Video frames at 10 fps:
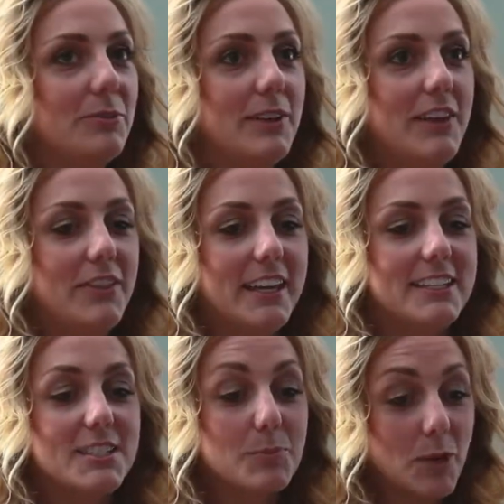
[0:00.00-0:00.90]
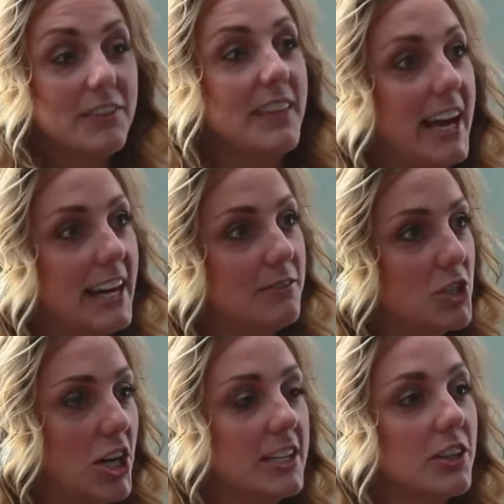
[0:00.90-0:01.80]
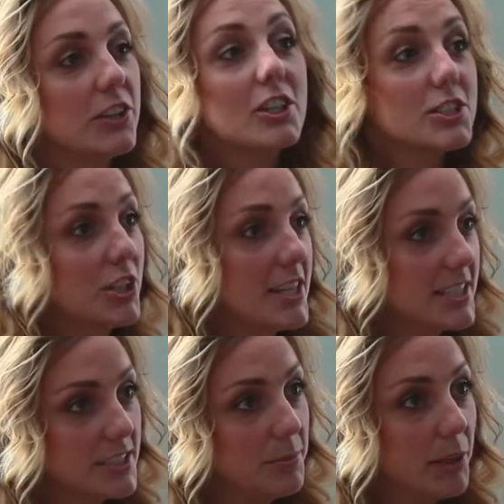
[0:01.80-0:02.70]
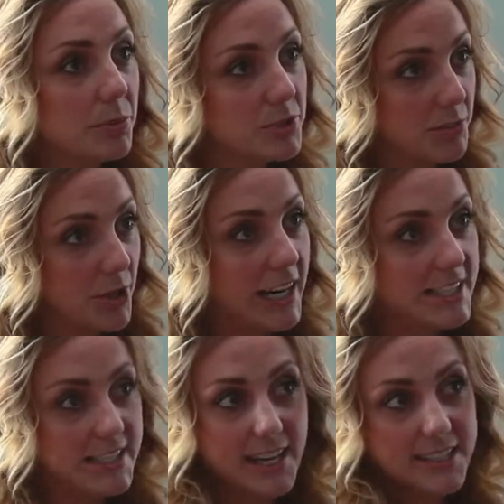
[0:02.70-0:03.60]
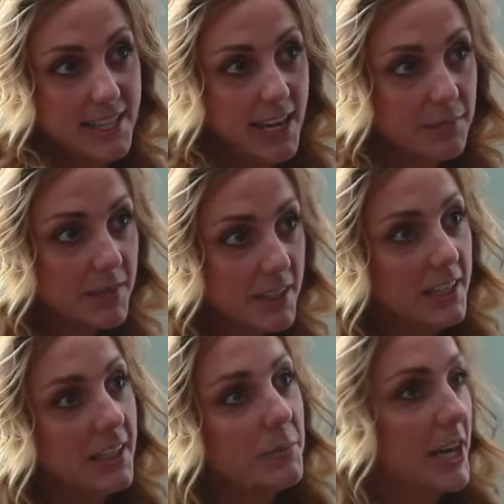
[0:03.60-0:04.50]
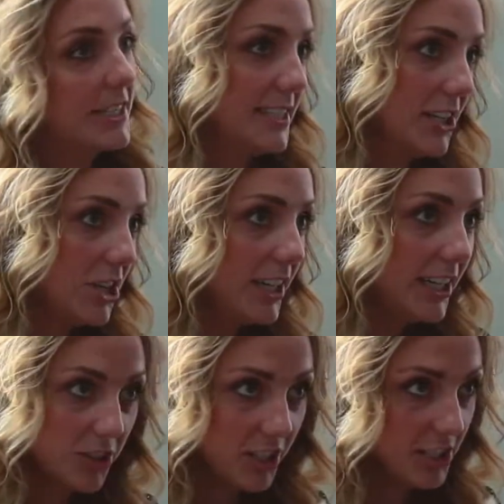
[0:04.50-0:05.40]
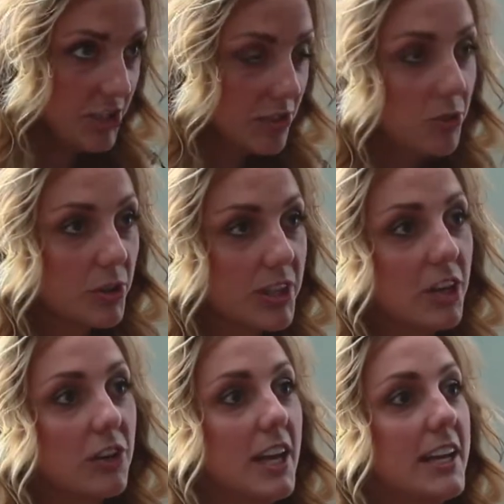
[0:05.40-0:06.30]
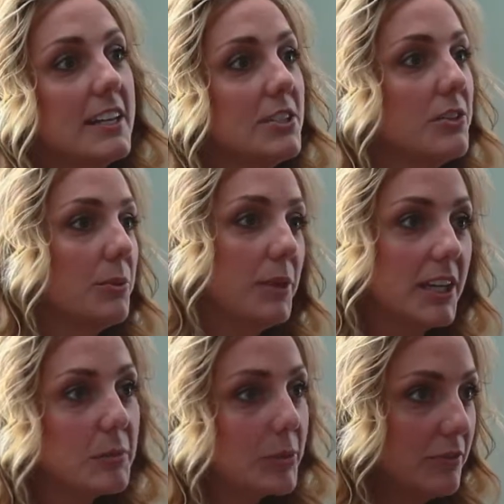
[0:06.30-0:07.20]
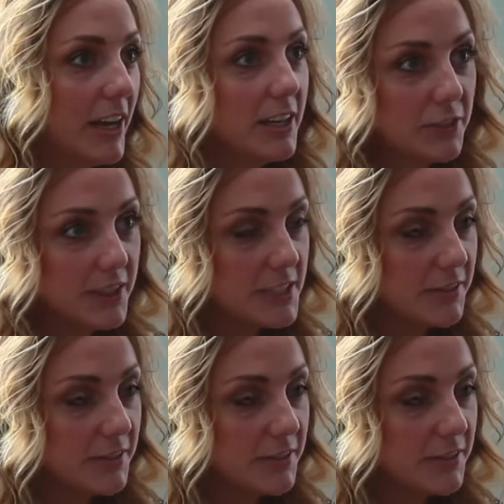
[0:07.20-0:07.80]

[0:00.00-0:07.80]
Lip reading: and then spread that, I've trained other attorneys to be able to practice that same practice area here in Eastern North Carolina so that we can provide for these